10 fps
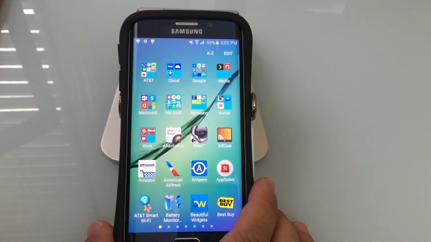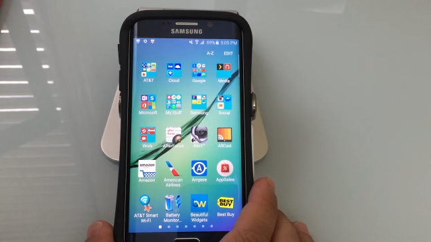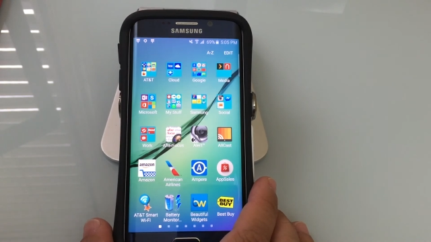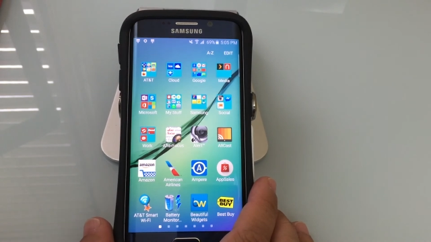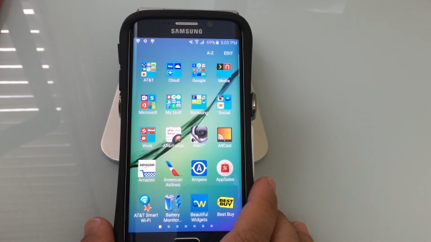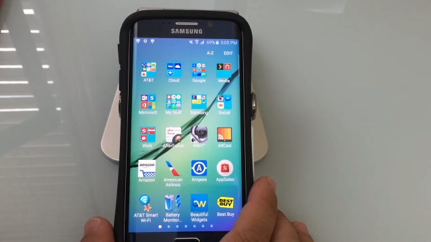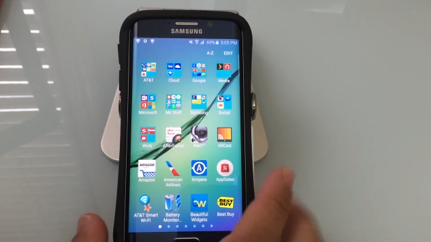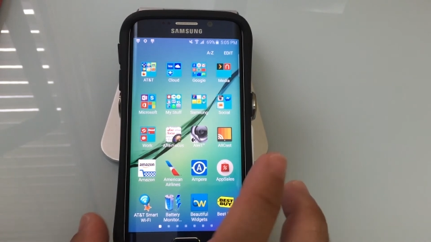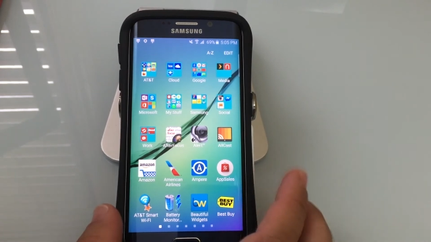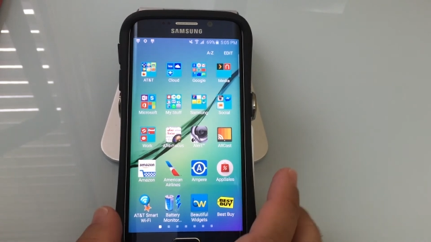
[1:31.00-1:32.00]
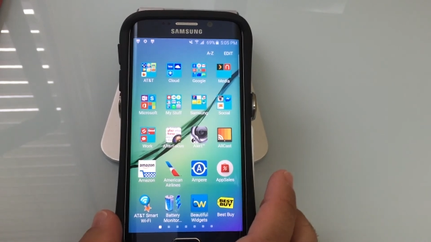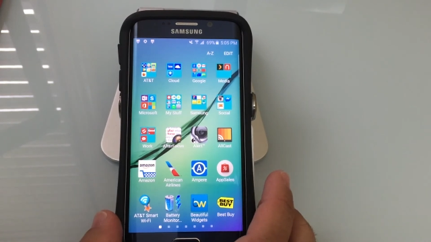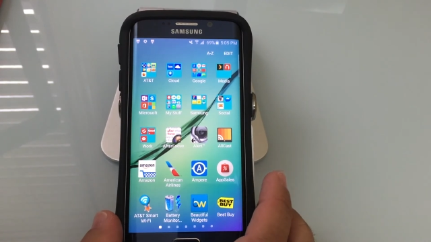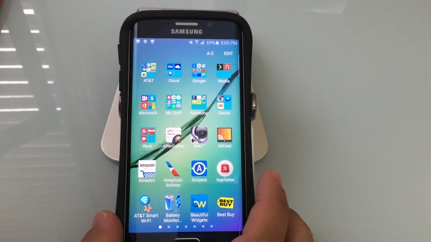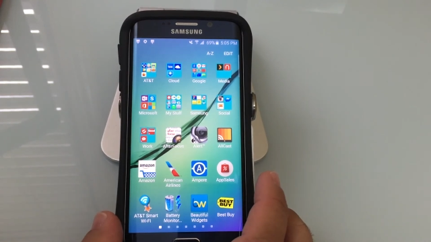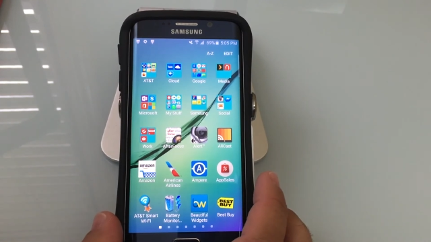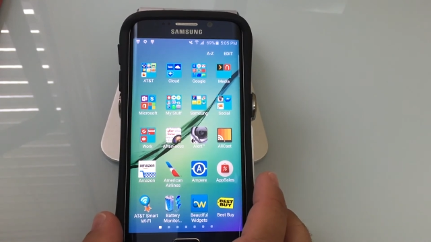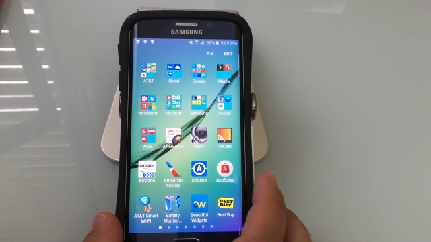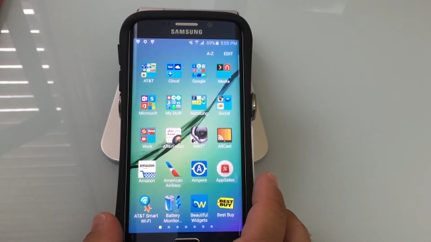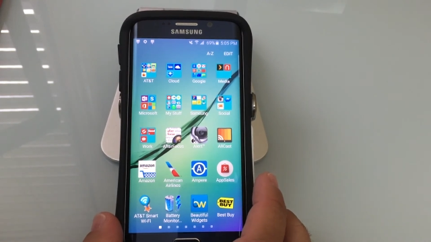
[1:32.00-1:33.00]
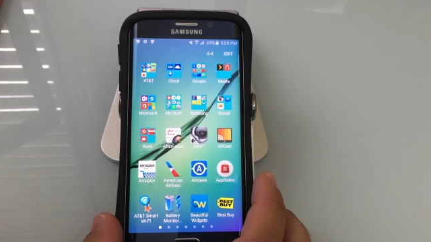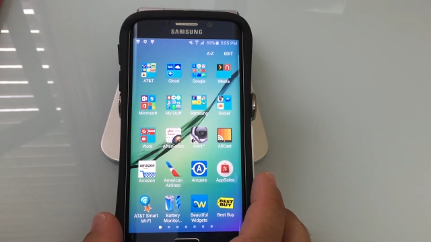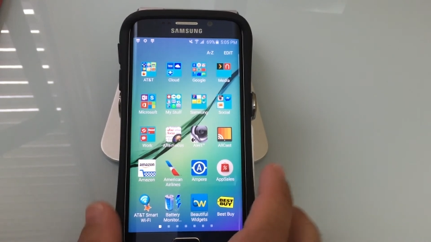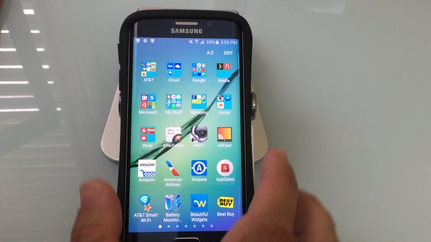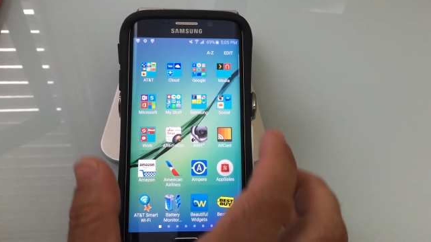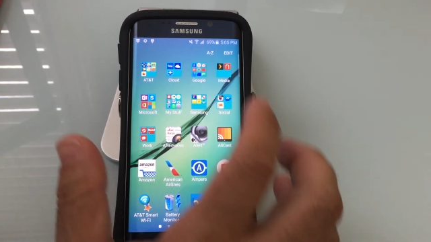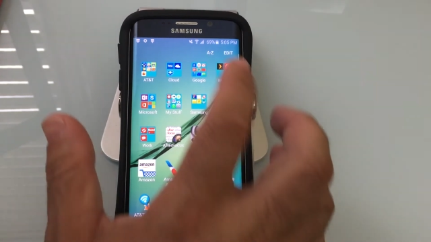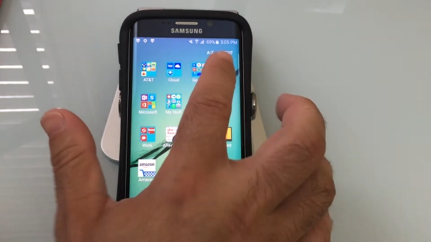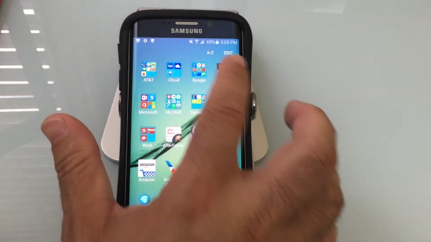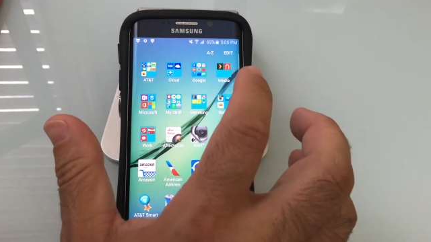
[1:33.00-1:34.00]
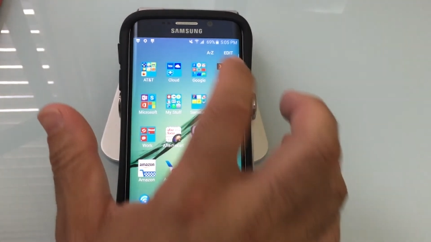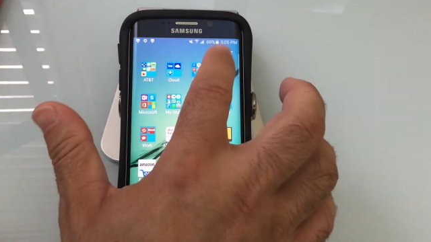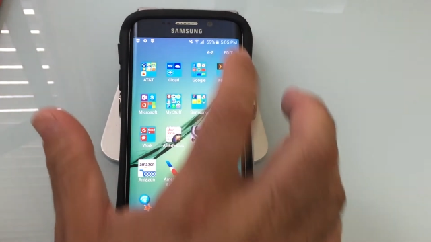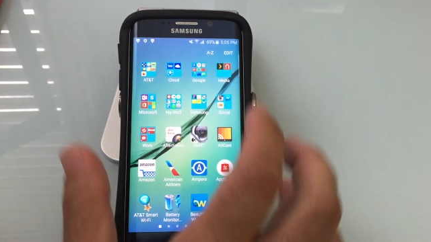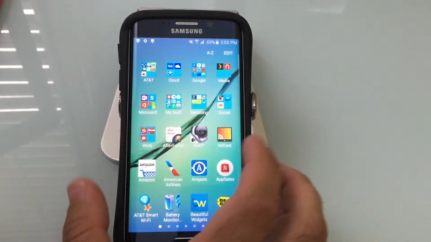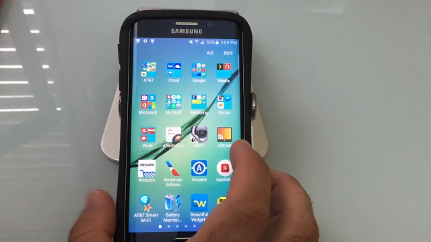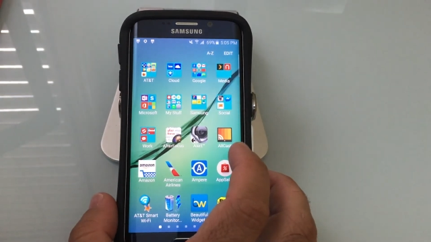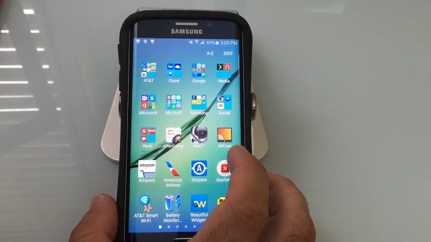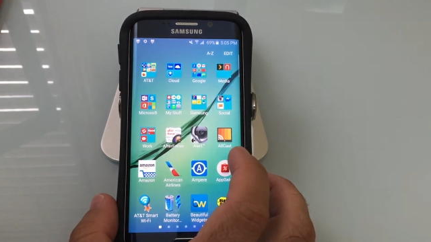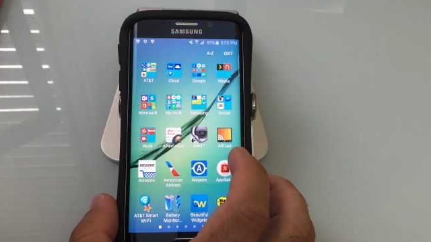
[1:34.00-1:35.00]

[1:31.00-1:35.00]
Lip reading: (no speaker visible)